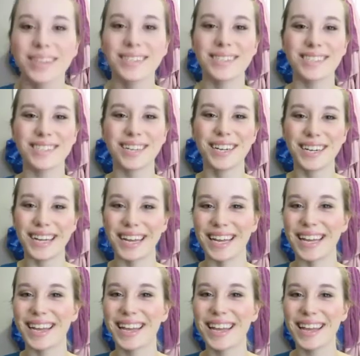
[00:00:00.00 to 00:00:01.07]

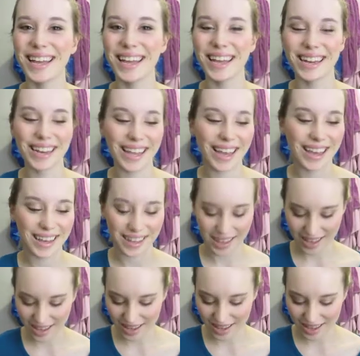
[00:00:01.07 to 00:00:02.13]
sorry. And yeah,
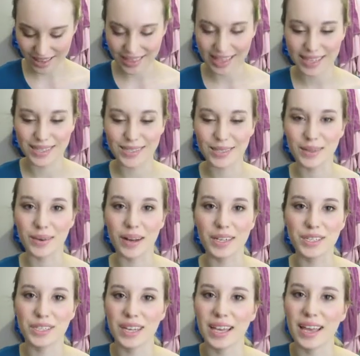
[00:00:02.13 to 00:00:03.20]
thanks for
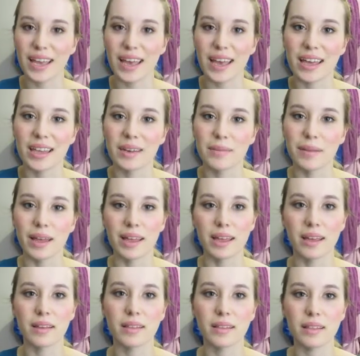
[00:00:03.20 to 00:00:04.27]
watching, and
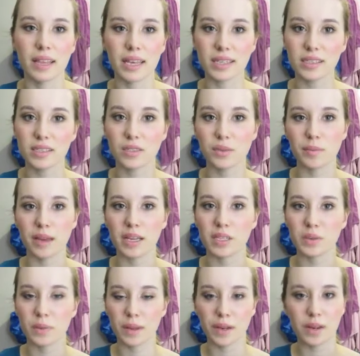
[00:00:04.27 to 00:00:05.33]
my links to my
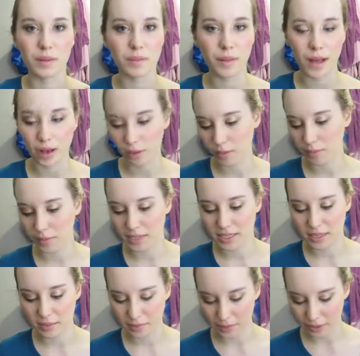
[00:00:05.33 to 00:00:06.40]
Twitter and blog will be
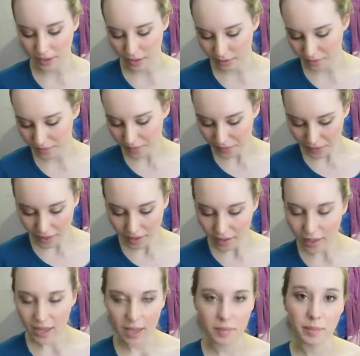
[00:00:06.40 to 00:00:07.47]
down below.
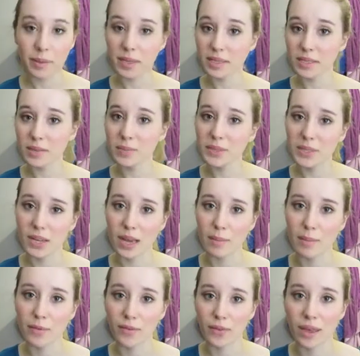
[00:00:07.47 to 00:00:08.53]
And please
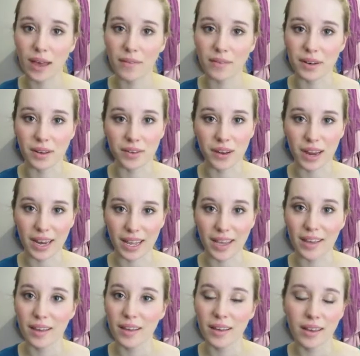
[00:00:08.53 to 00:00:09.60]
subscribe if you haven't
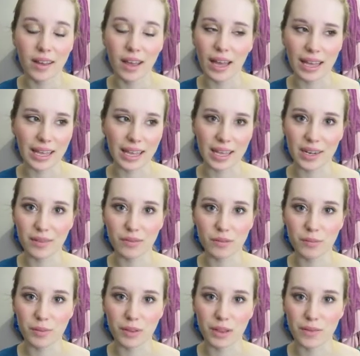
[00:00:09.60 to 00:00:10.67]
already. I can't even
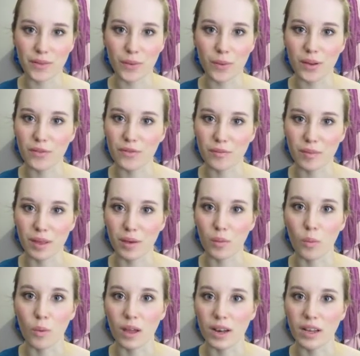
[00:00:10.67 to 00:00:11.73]
believe I went from like
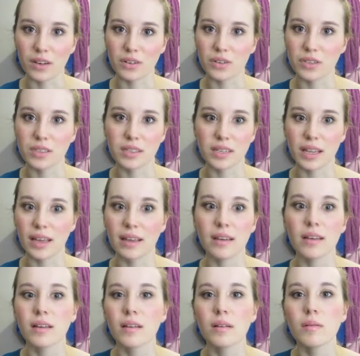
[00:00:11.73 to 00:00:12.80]
100 to
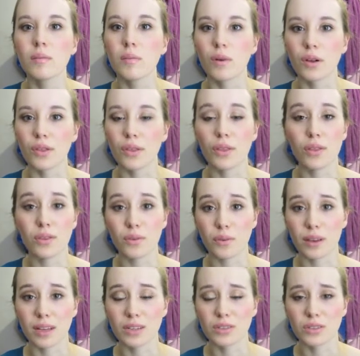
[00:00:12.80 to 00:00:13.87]
like more than
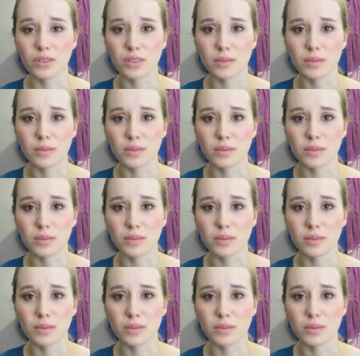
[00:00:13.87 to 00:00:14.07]
300